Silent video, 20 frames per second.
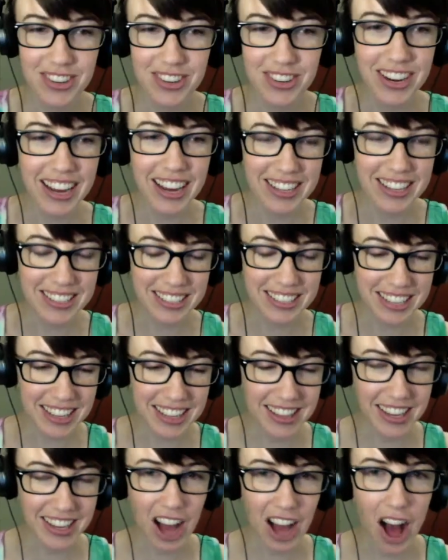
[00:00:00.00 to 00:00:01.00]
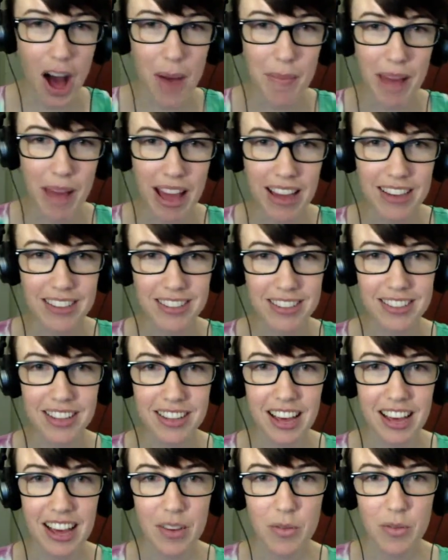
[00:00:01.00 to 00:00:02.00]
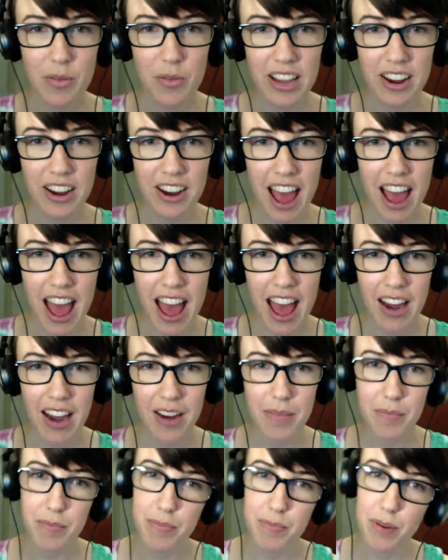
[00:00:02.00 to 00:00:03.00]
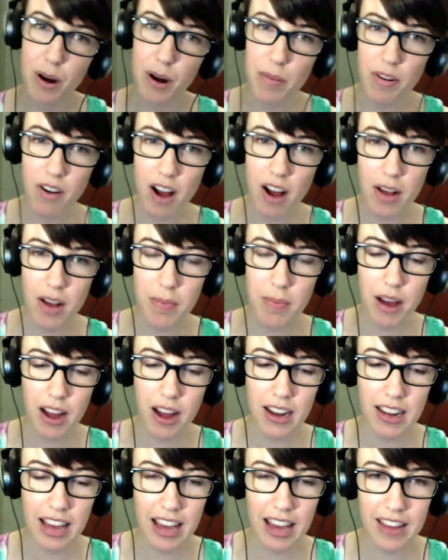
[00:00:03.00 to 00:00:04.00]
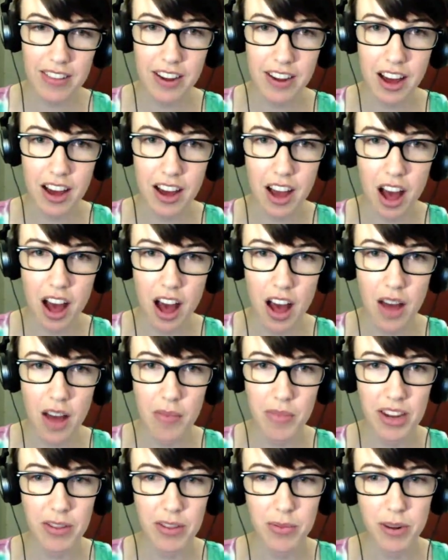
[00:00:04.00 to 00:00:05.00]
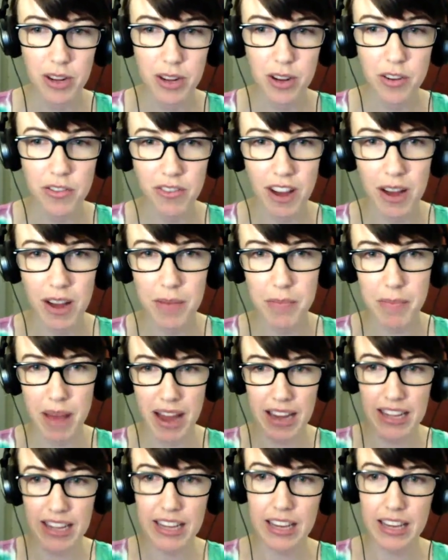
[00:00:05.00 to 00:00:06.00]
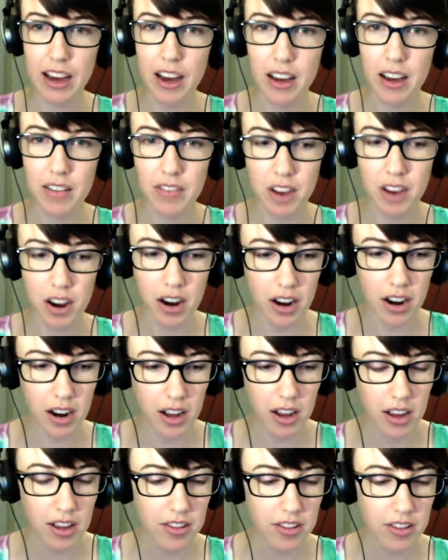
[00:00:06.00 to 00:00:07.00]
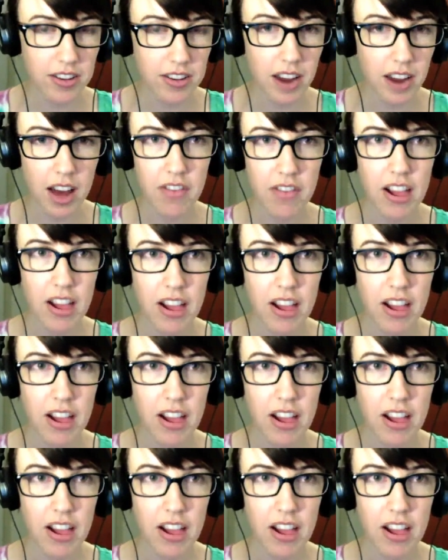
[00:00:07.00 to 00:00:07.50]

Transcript: us in the comments. We are at purplerockpodcast.com. That's where you'll find many of our stuff.